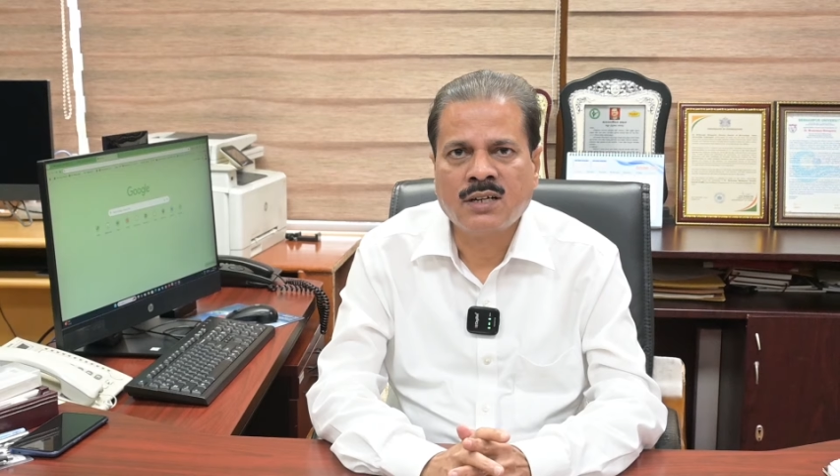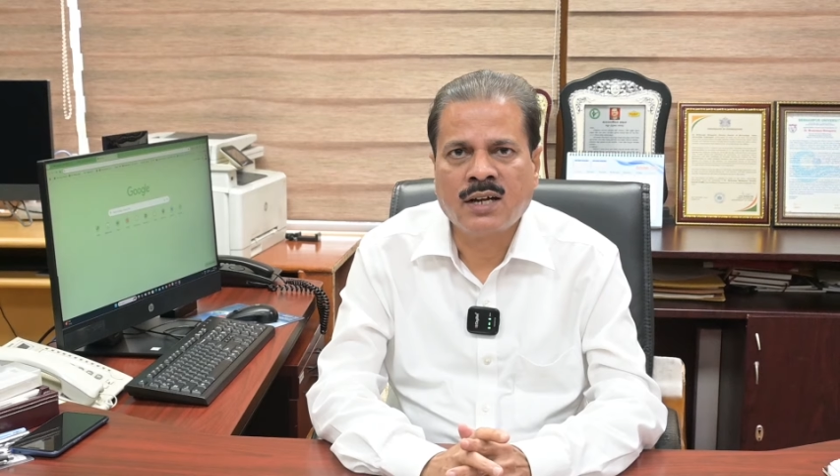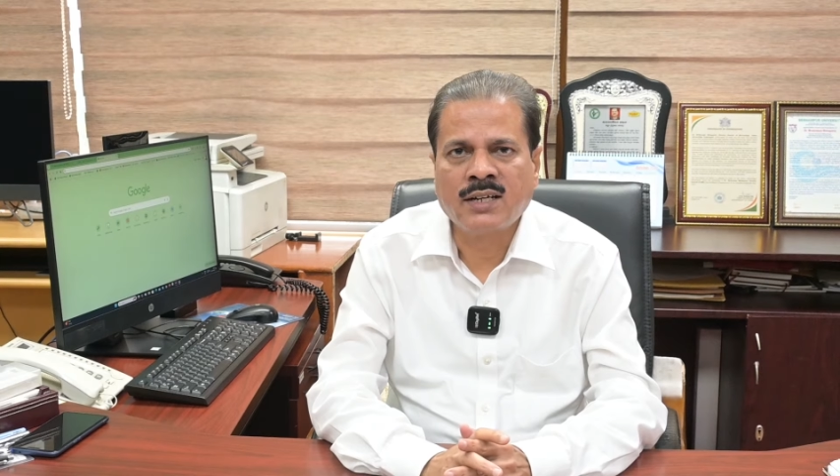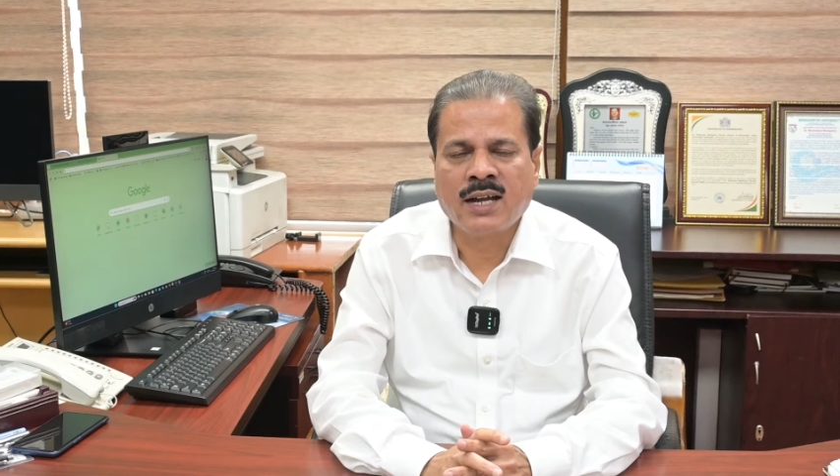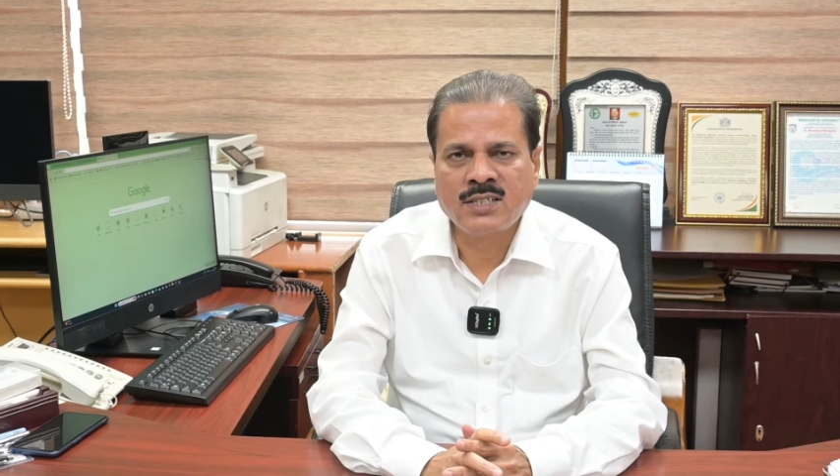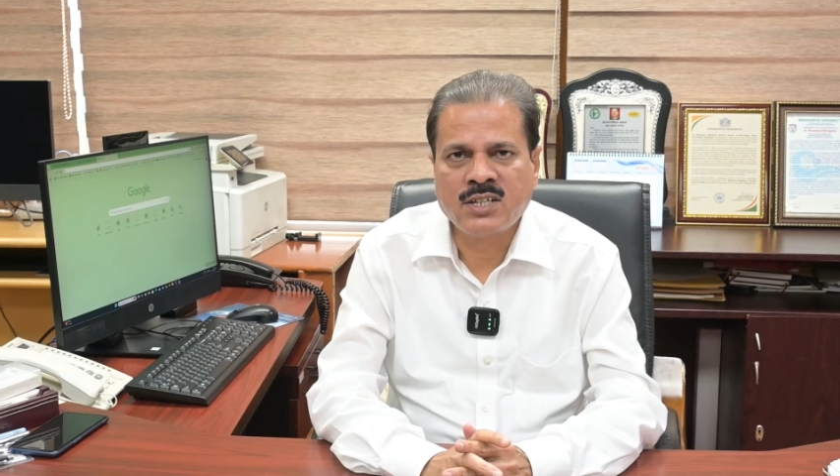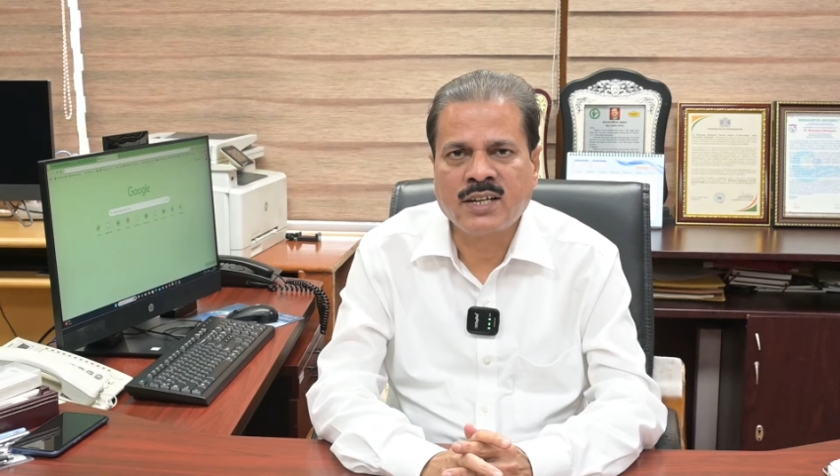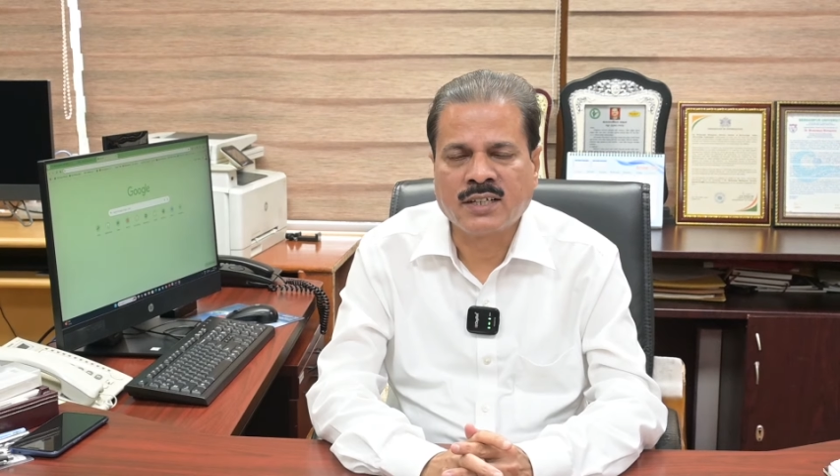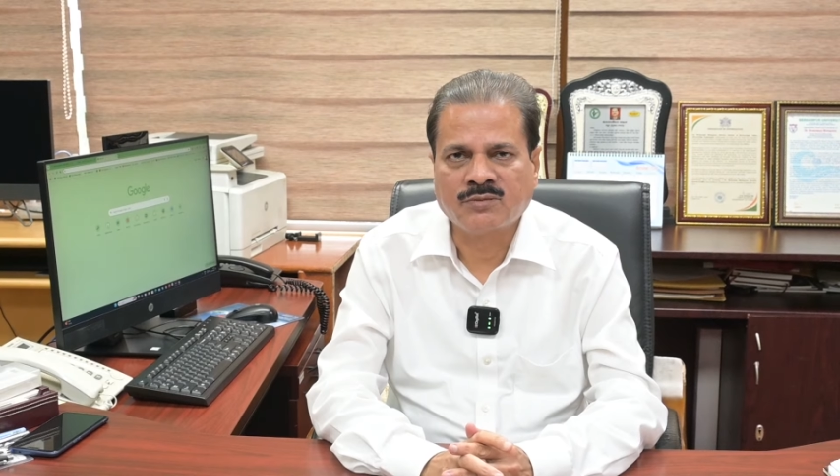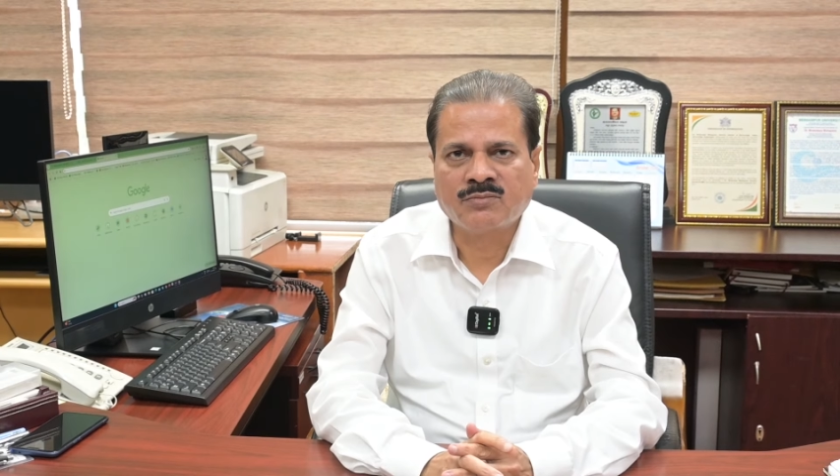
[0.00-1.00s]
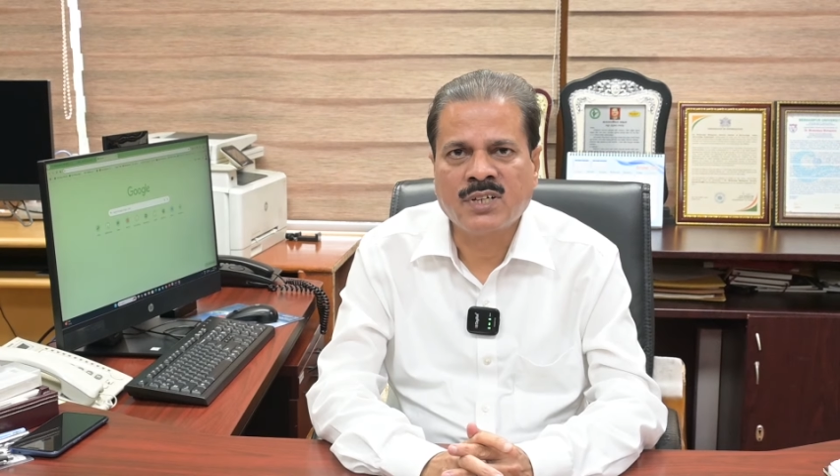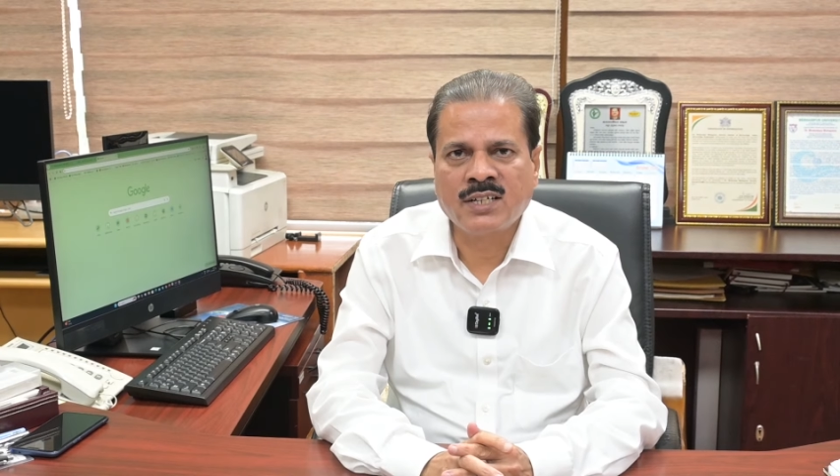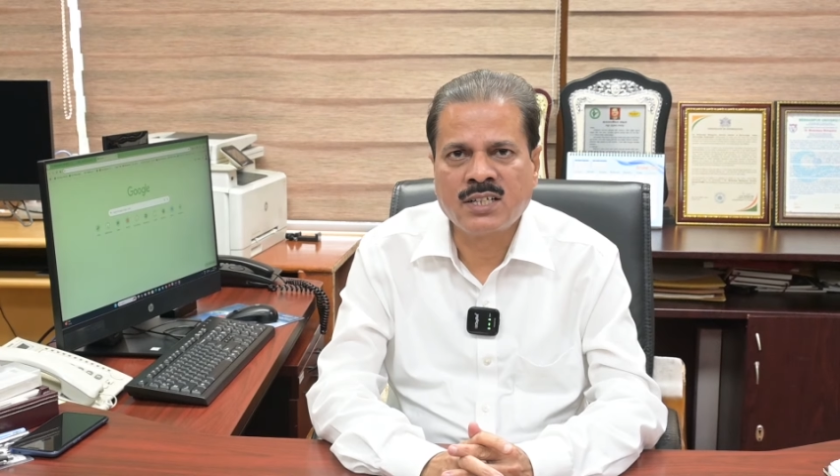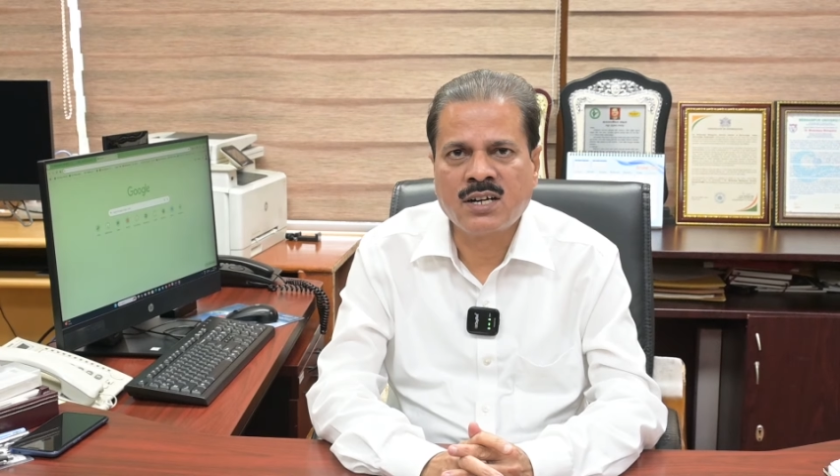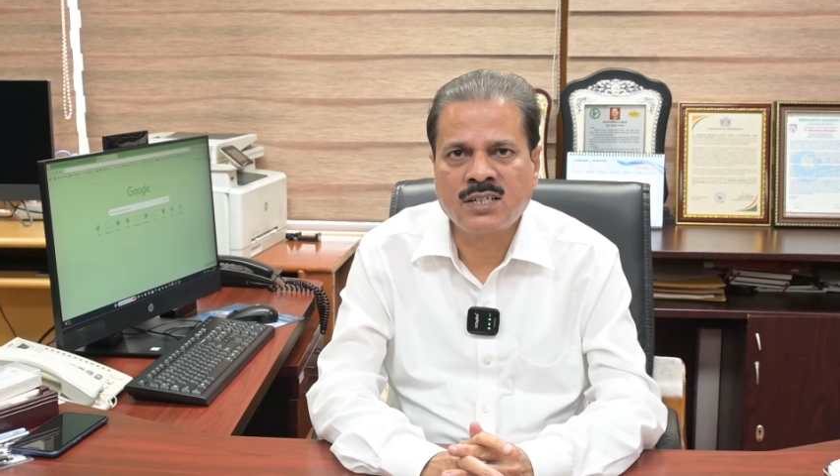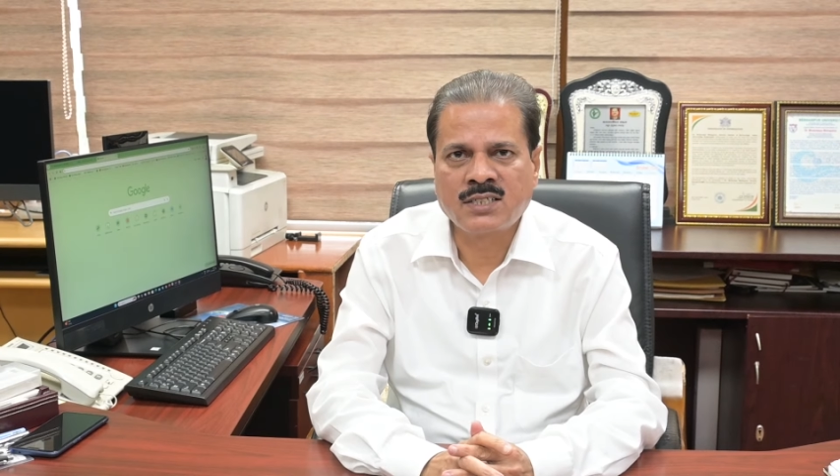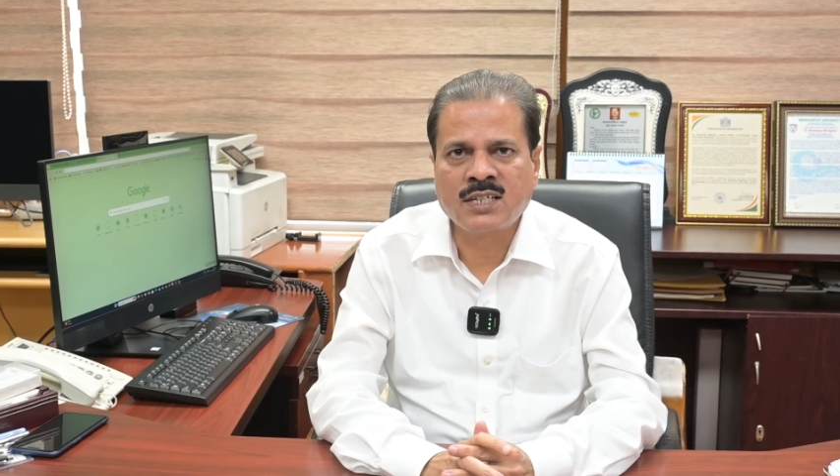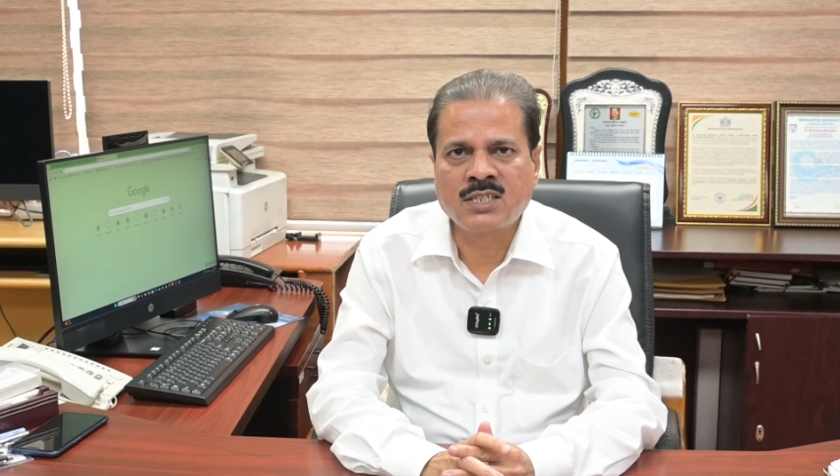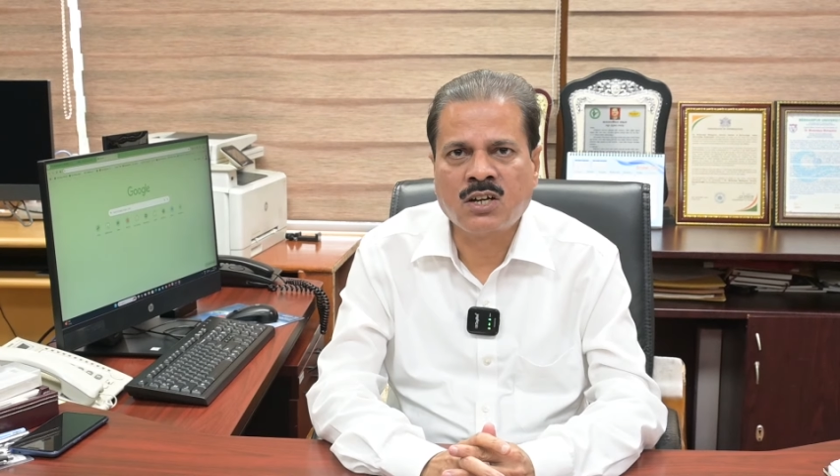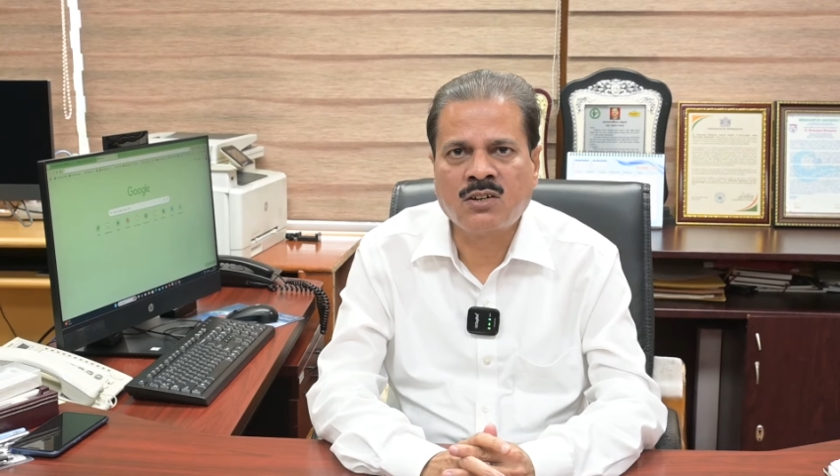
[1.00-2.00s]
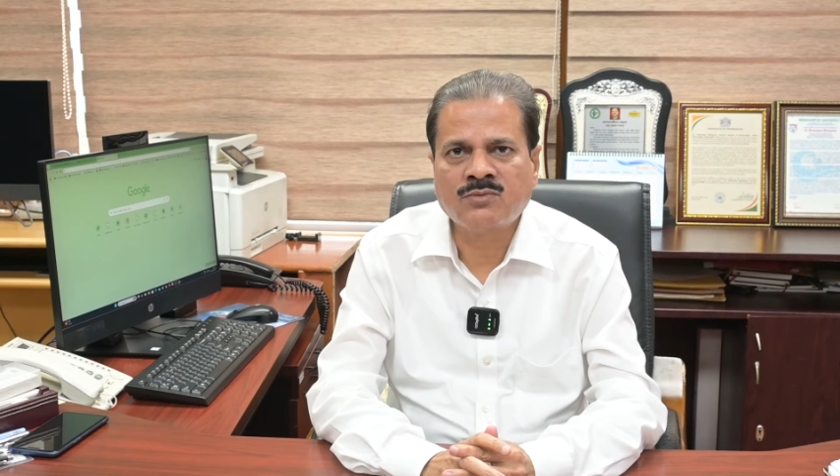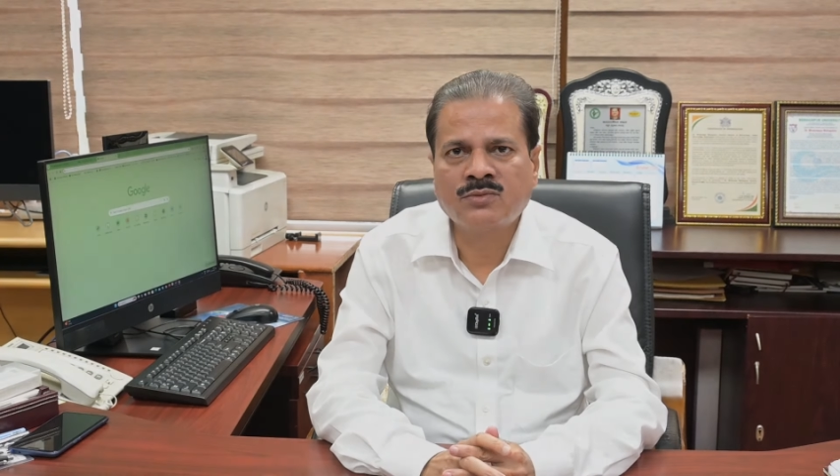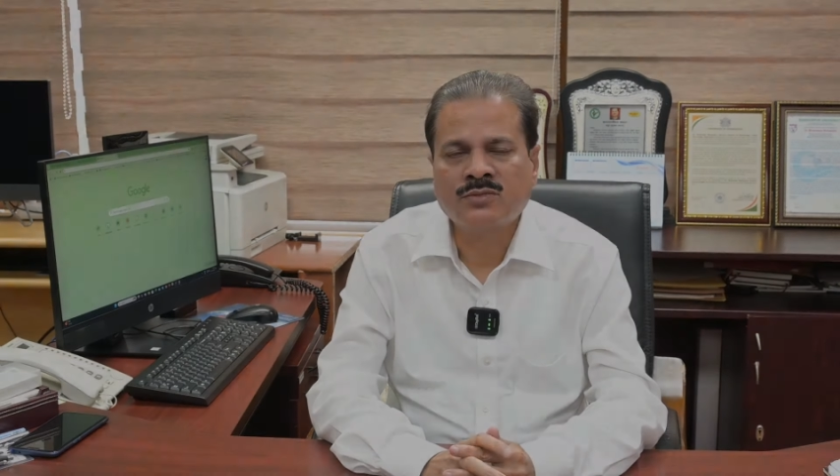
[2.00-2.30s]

and adjoining interior districts of